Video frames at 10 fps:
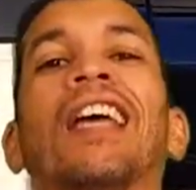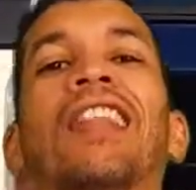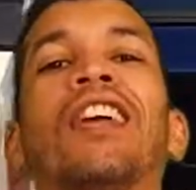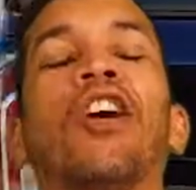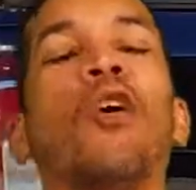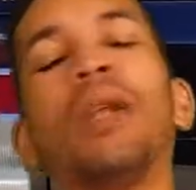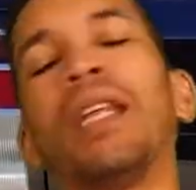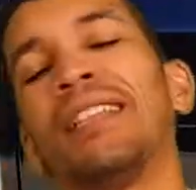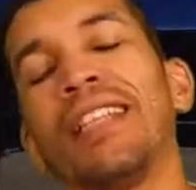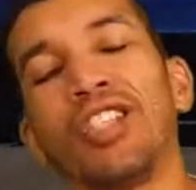Coating
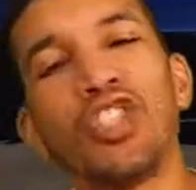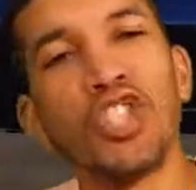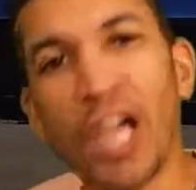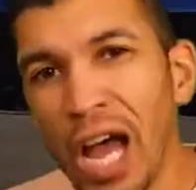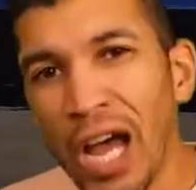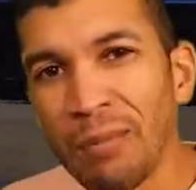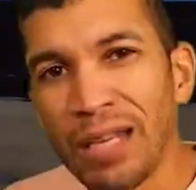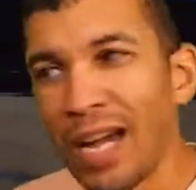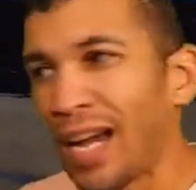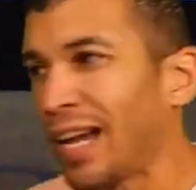did its job,
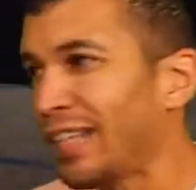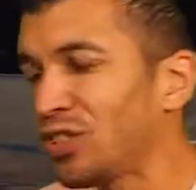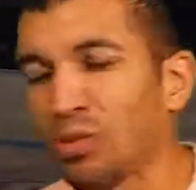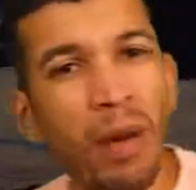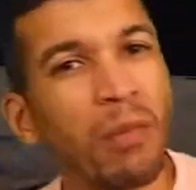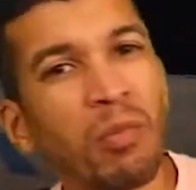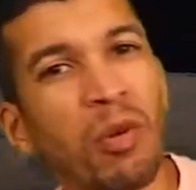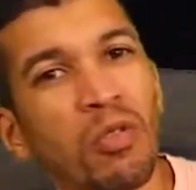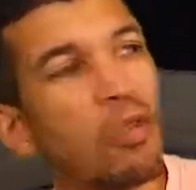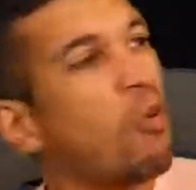guys. Ceramic Pro
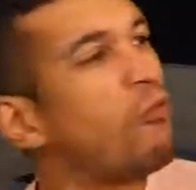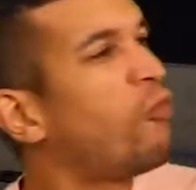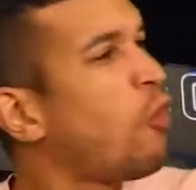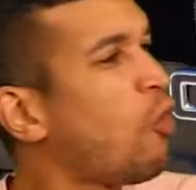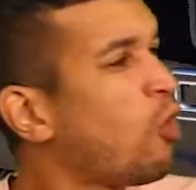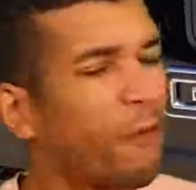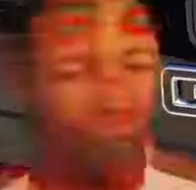Gold 4.